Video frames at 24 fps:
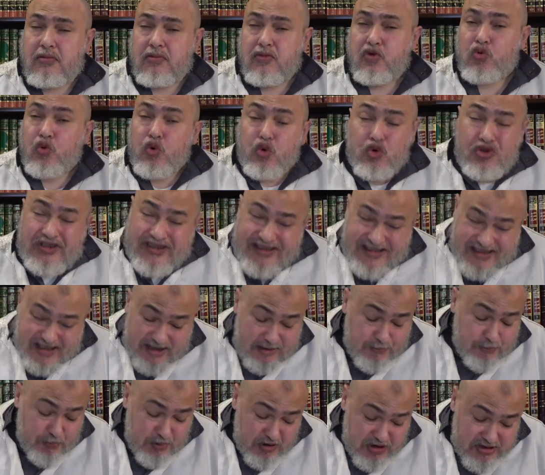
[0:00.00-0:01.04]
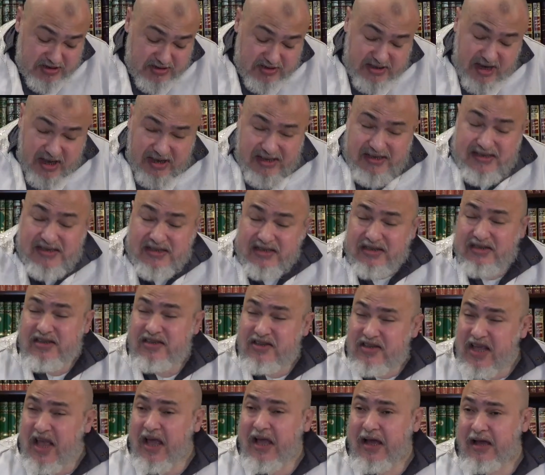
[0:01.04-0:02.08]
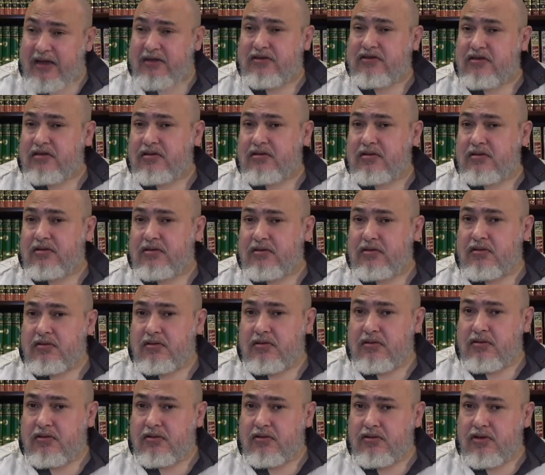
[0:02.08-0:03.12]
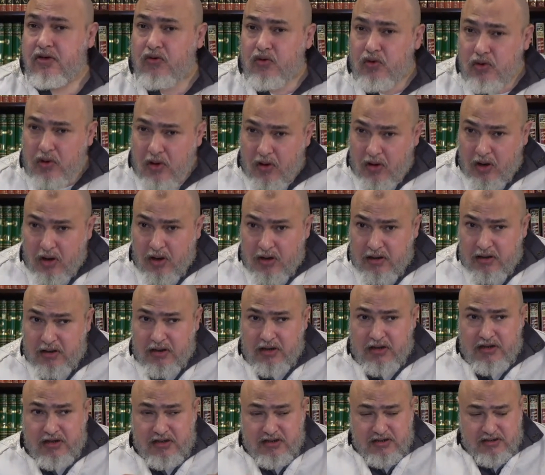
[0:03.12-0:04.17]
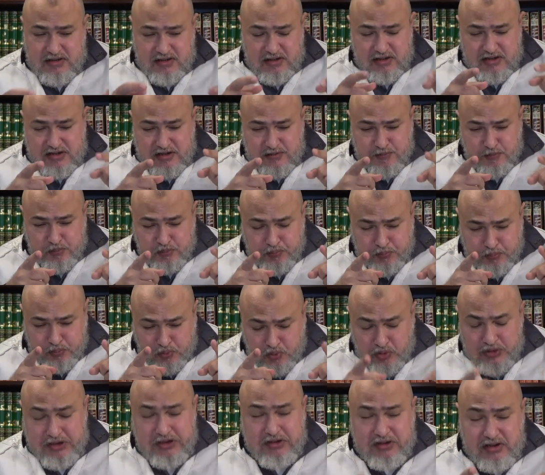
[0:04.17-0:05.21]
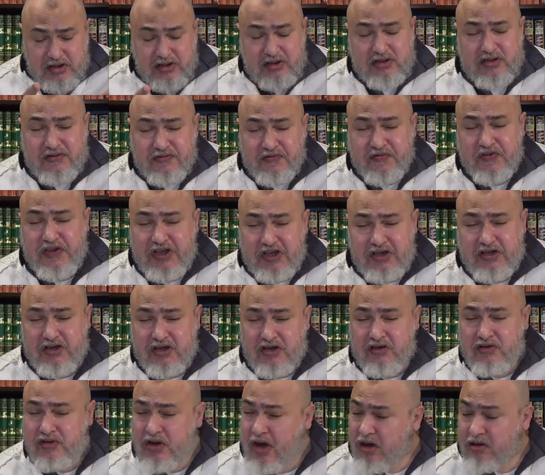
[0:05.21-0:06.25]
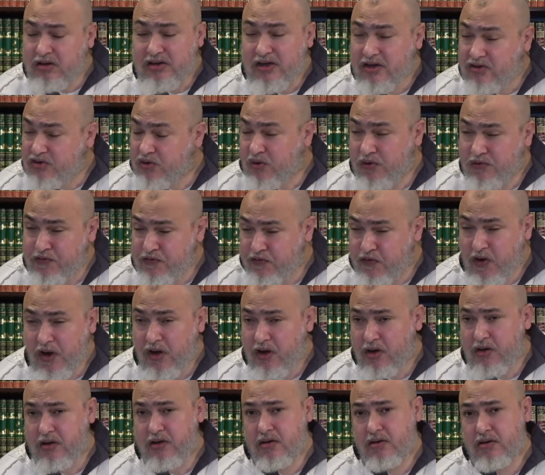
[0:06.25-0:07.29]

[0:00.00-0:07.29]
who did precisely that. The Quran is pointing the finger not at kuffar,